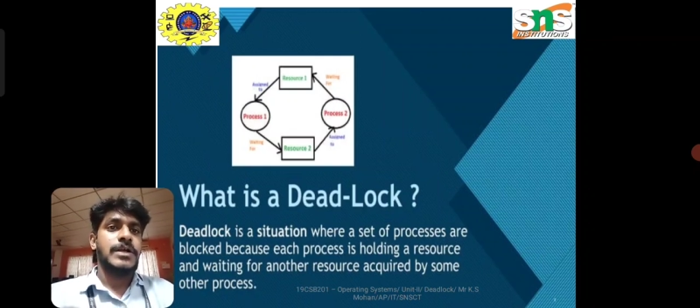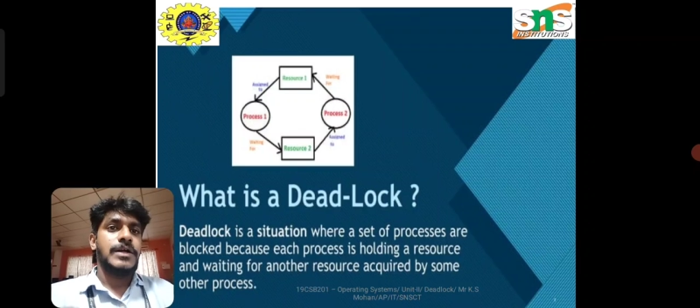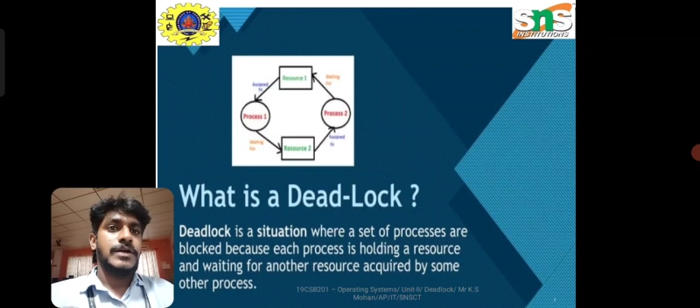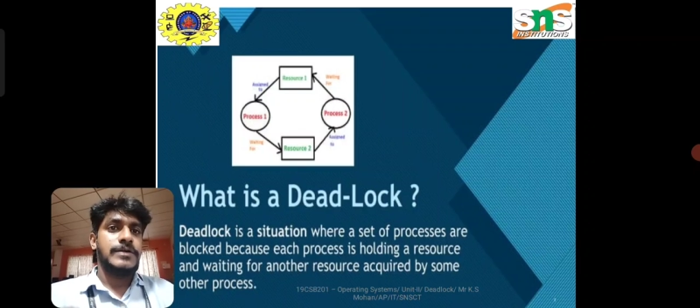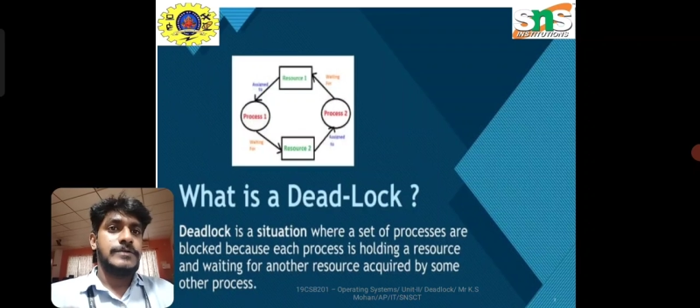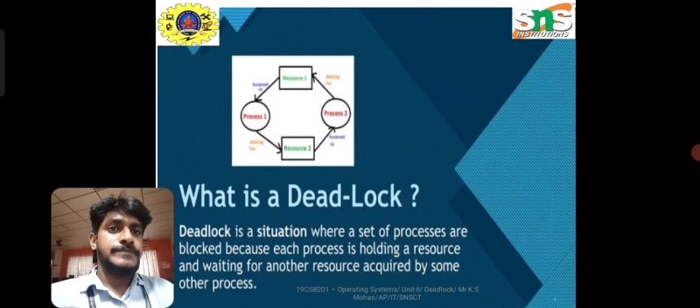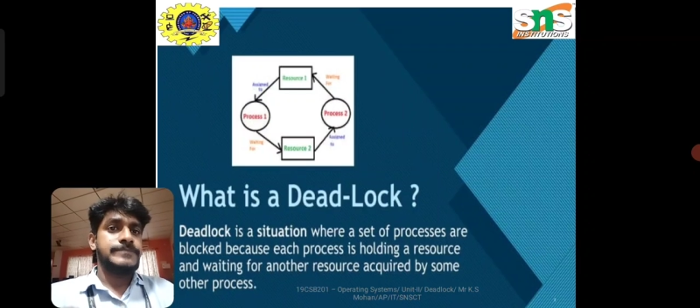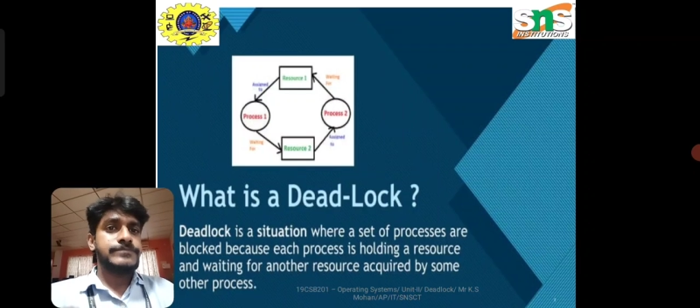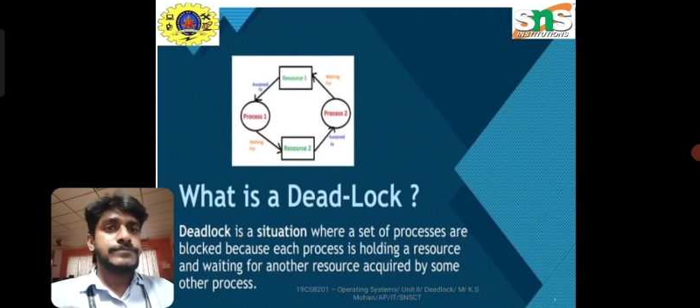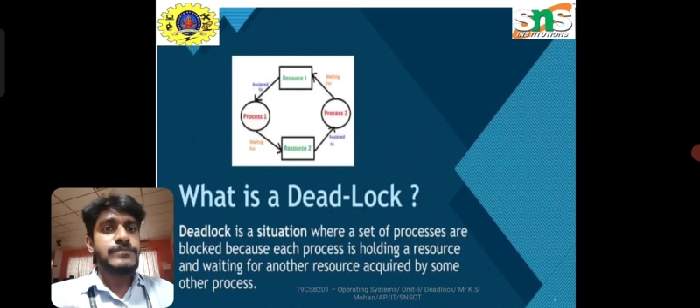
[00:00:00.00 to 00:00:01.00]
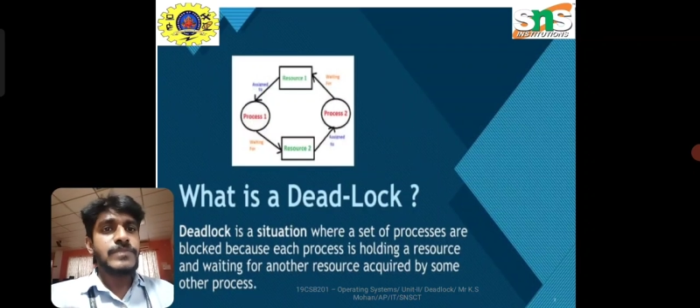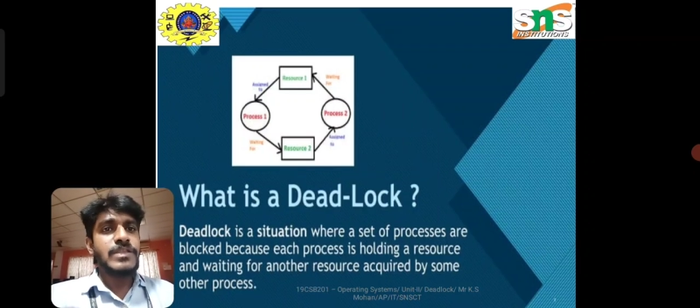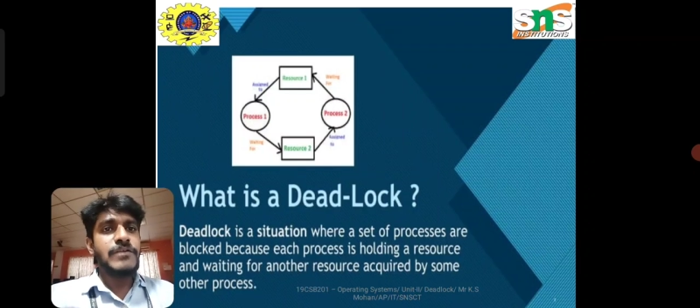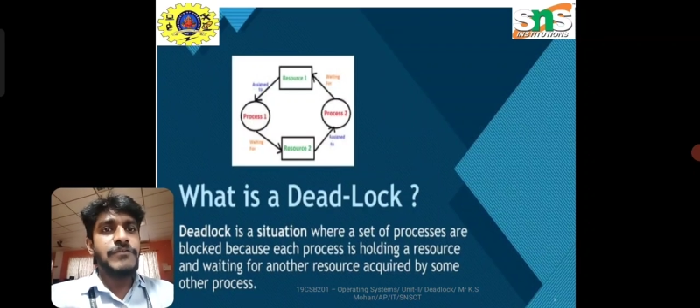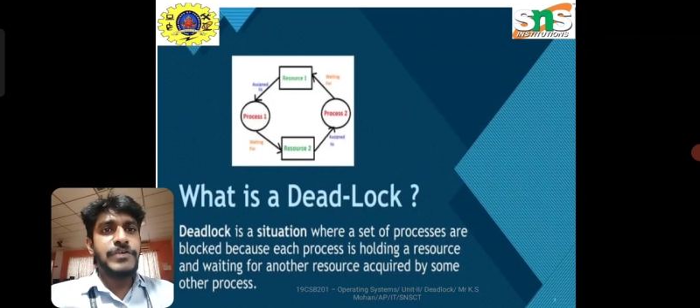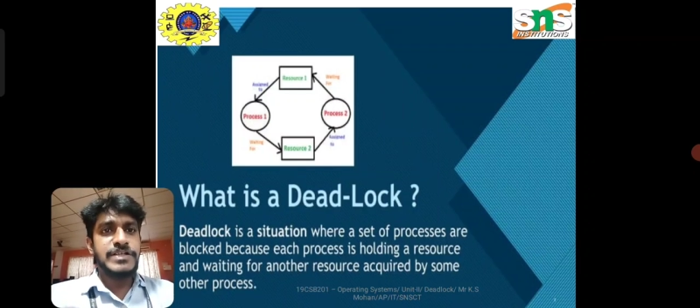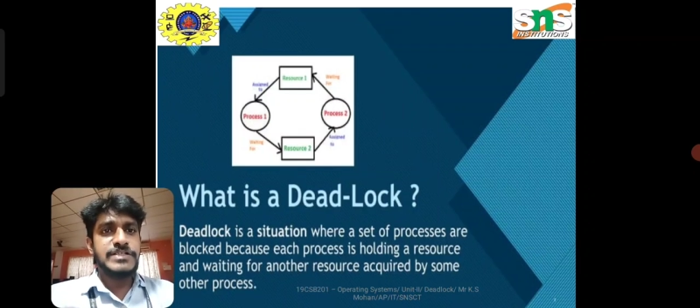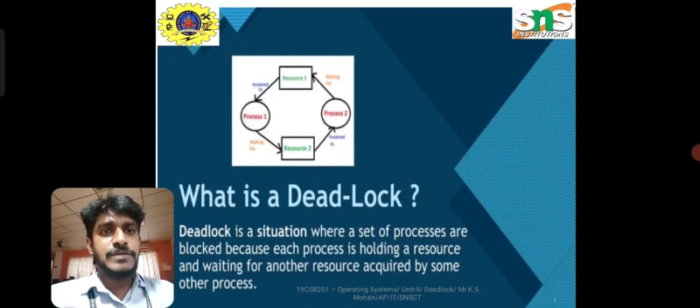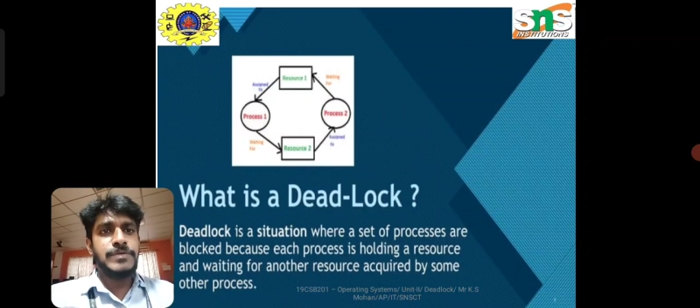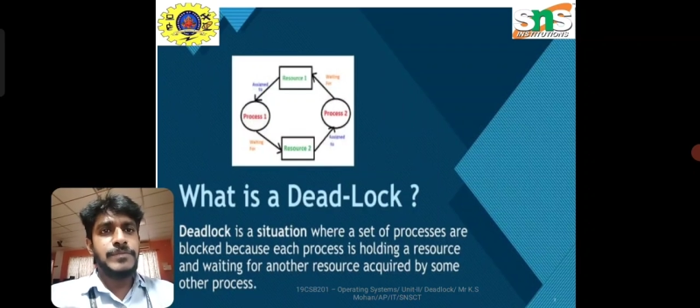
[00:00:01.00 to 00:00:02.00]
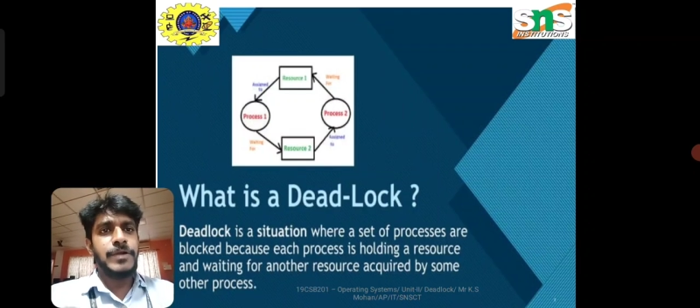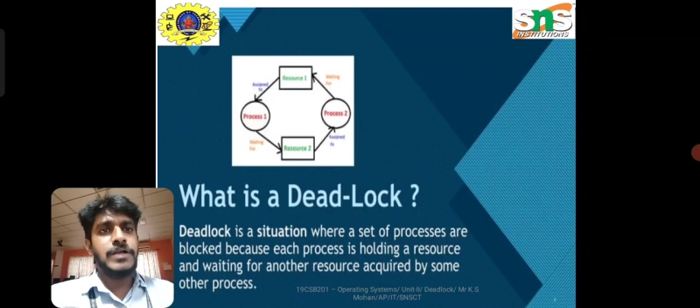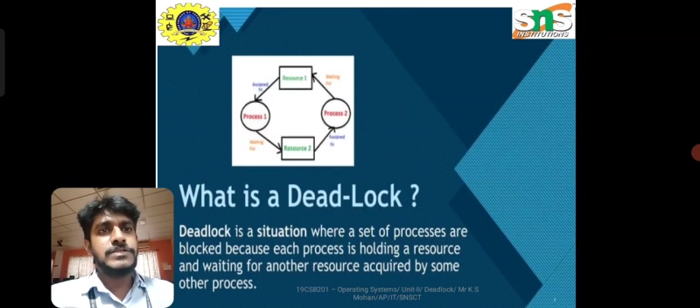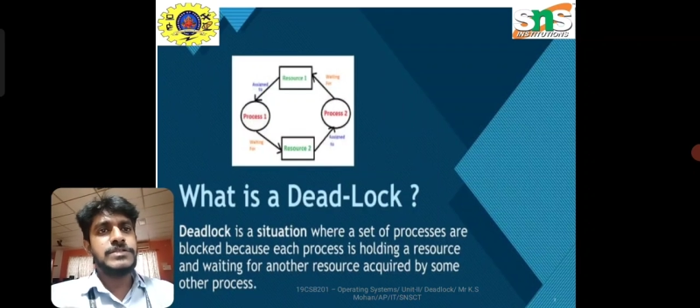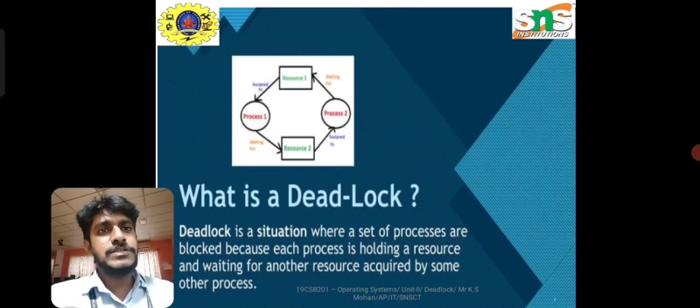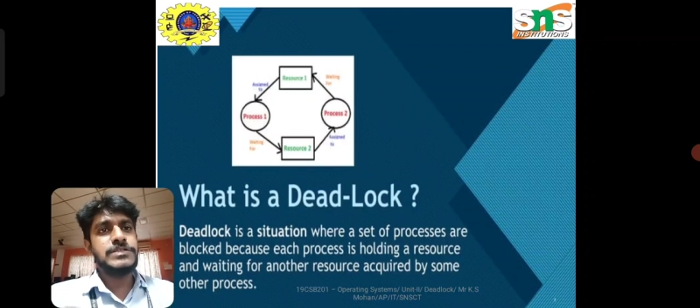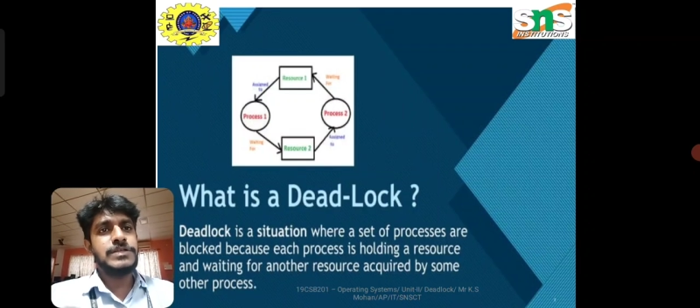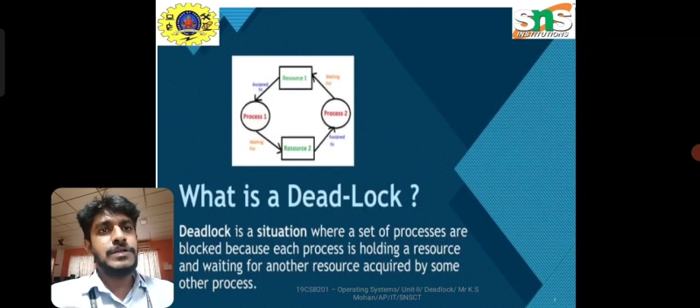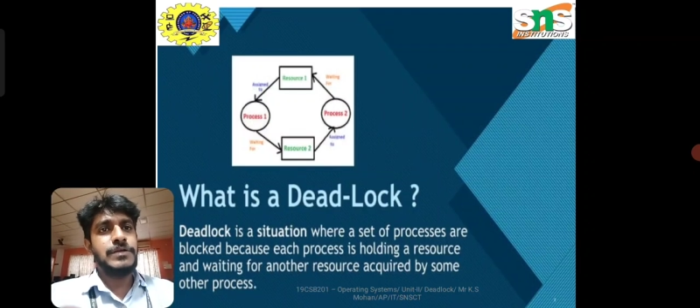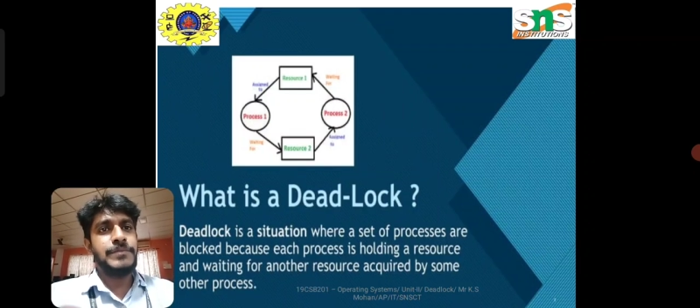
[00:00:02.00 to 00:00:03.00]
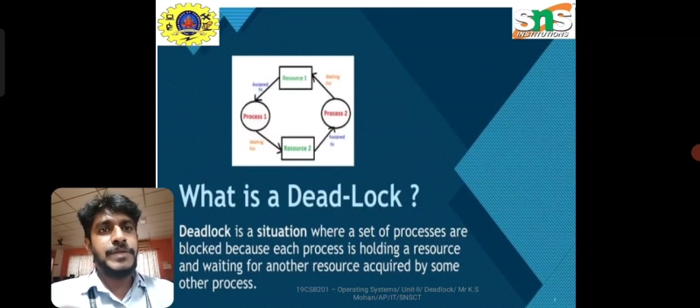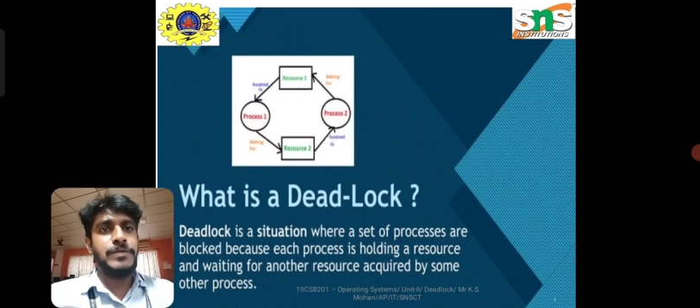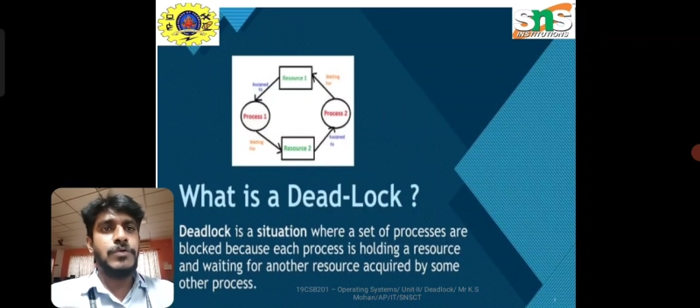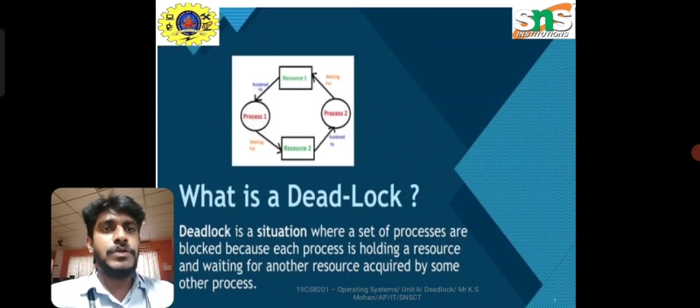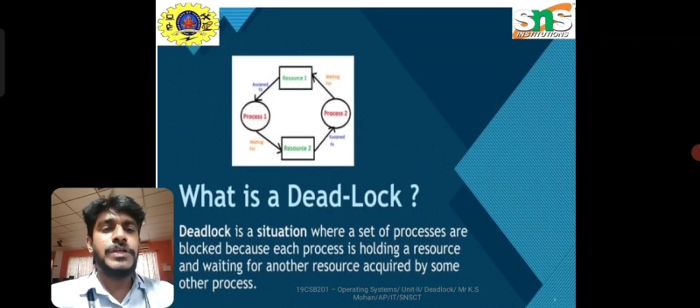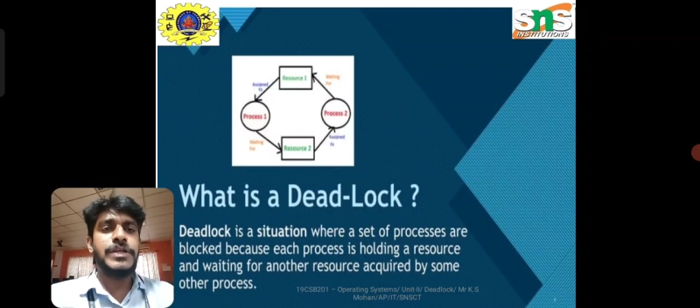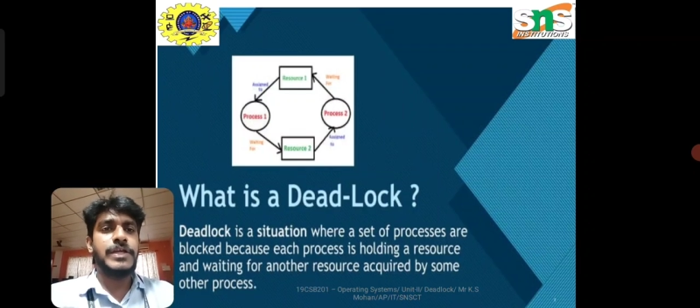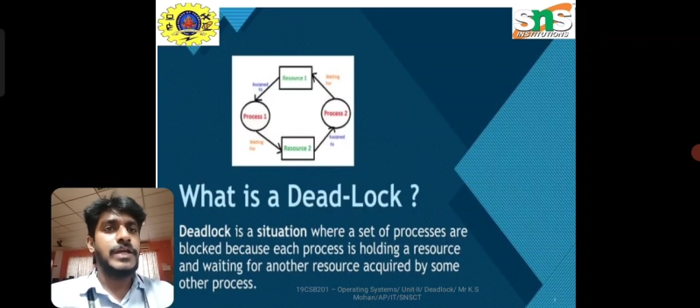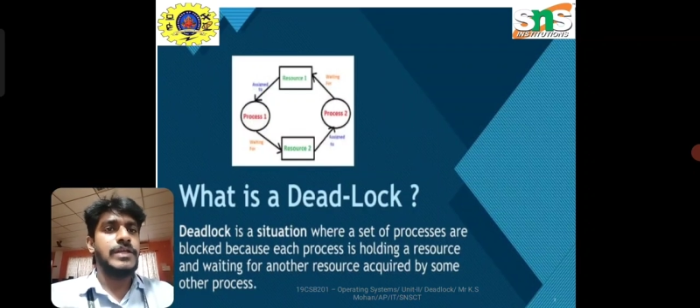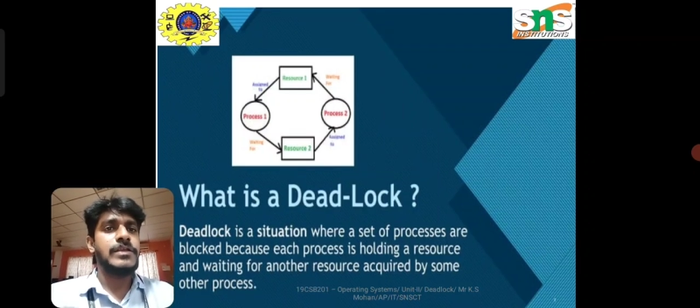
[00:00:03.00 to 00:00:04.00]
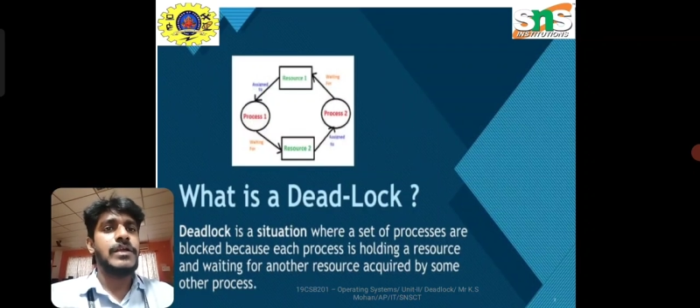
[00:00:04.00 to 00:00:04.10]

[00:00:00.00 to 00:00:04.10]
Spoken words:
Uh, for example, process P1 here,